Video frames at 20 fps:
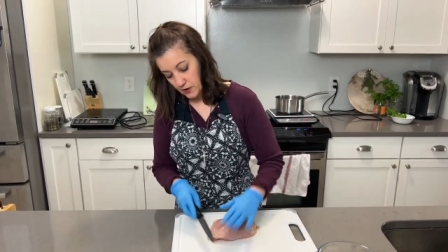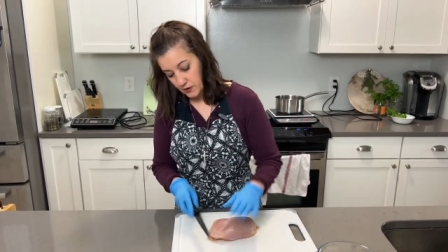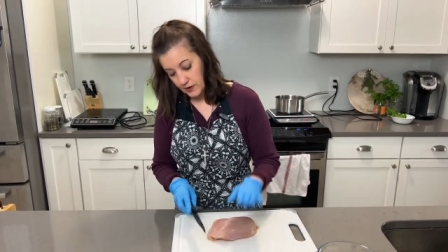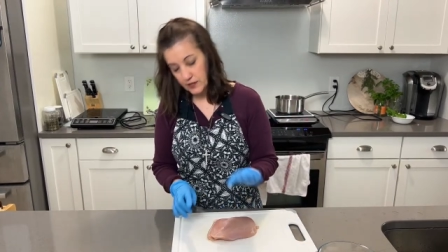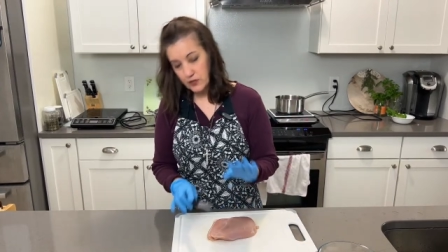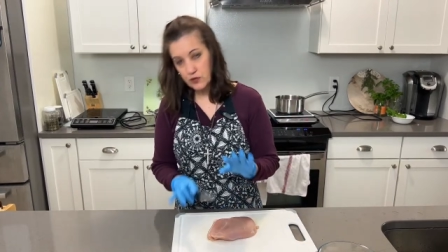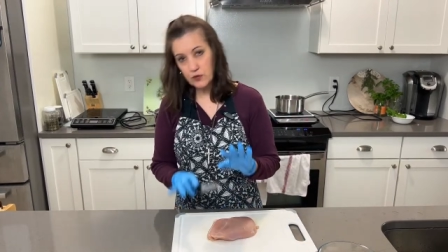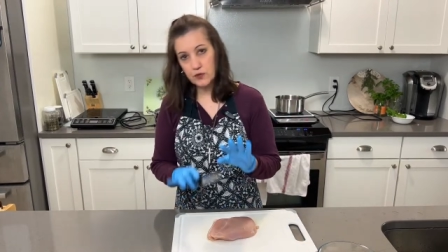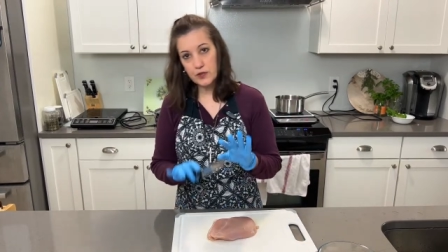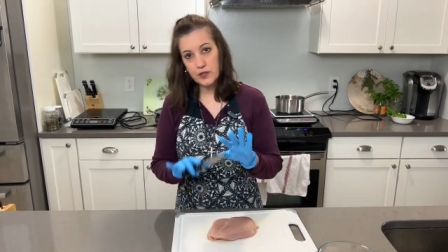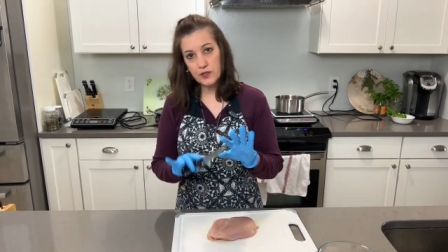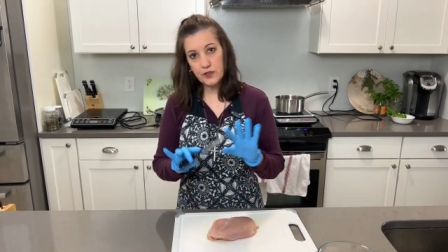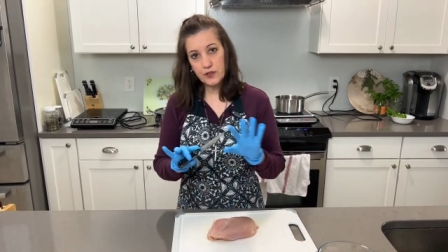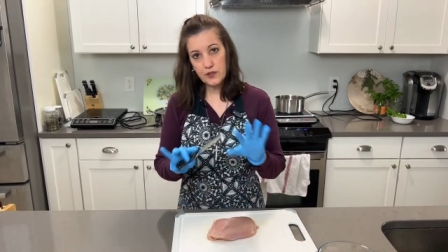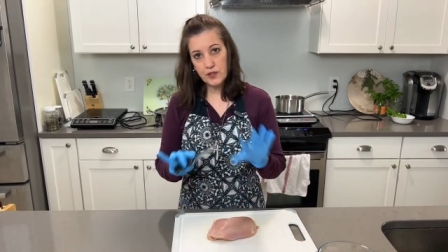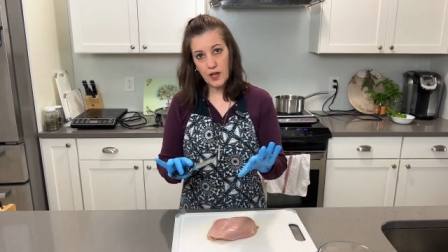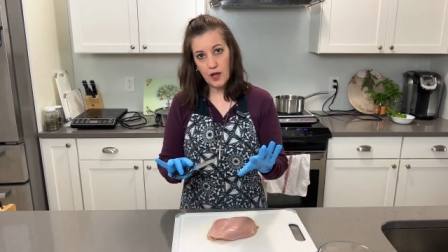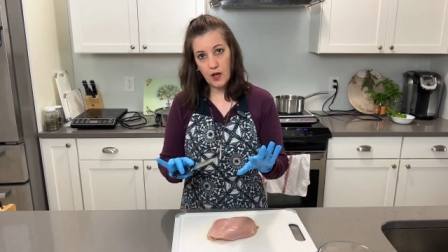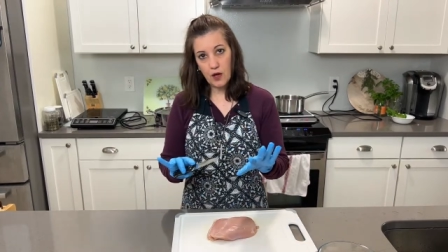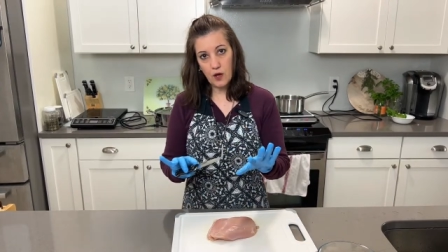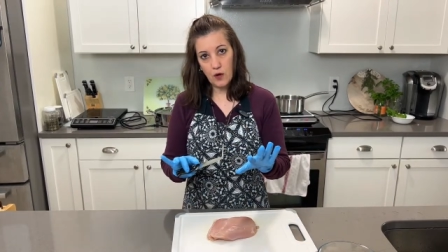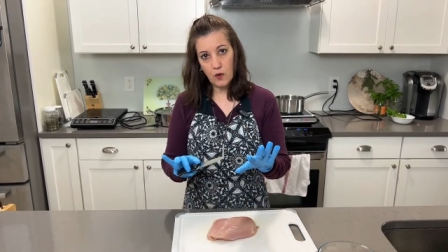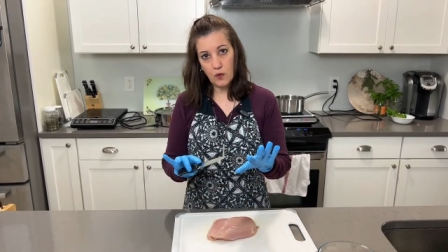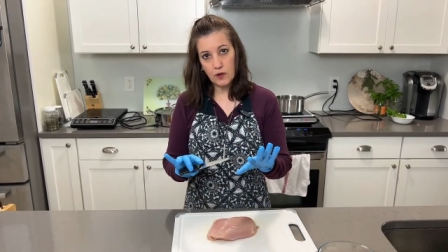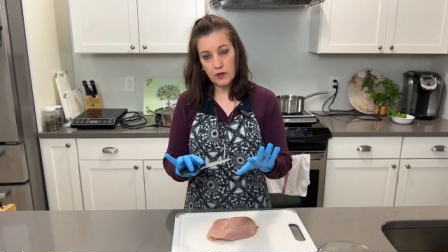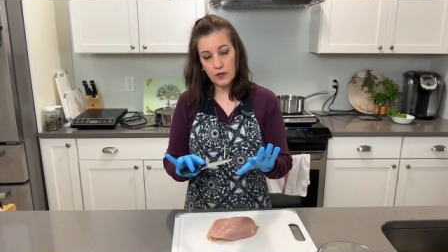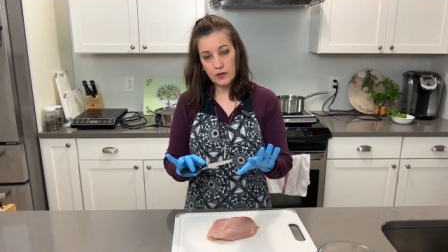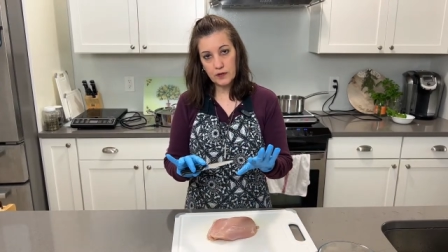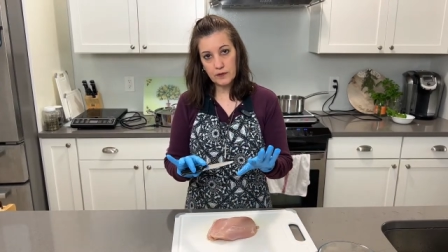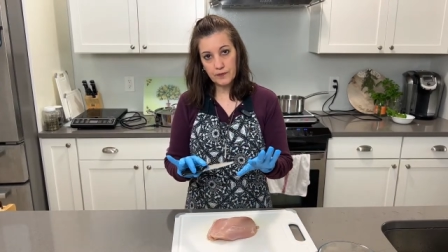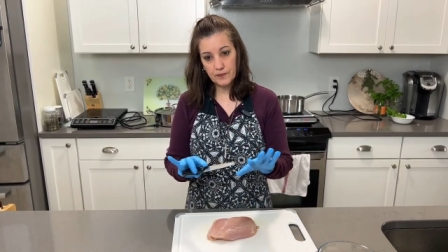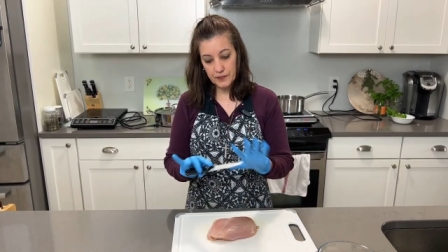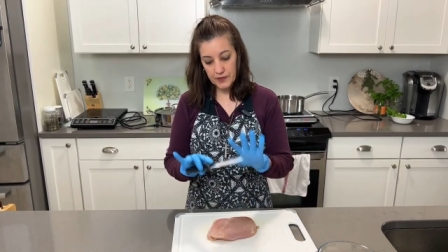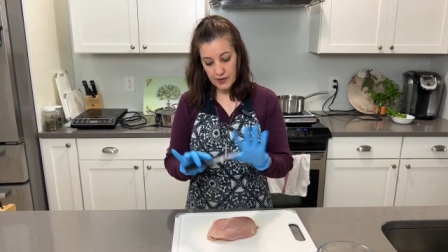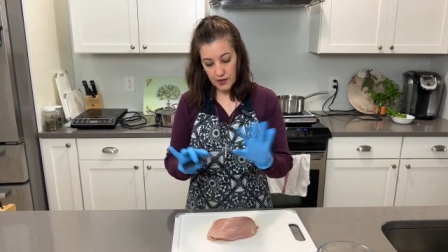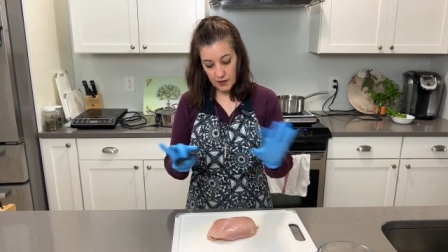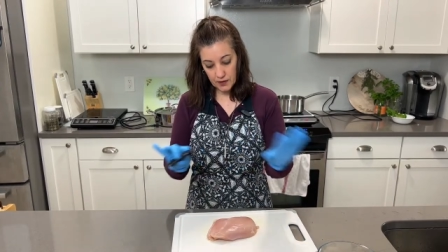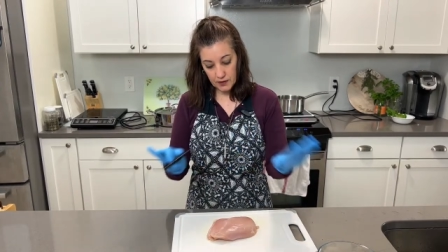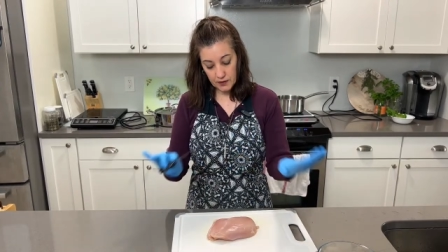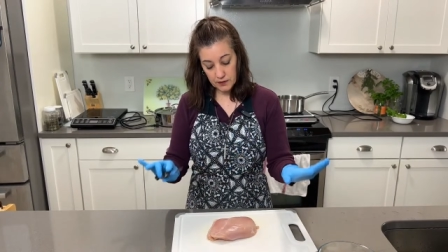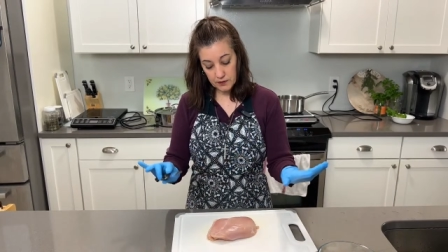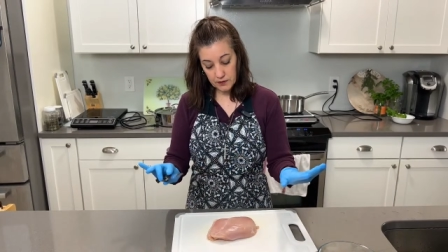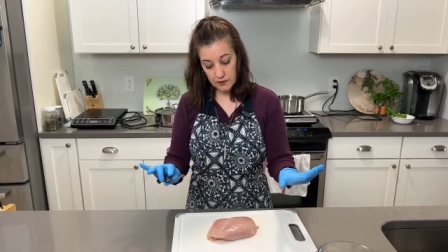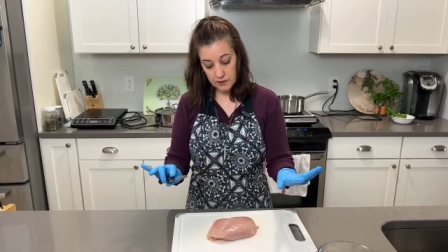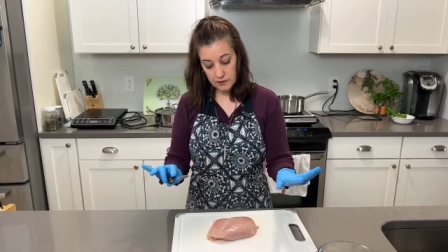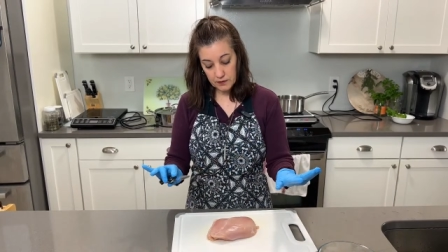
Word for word: Okay, so this is how uh,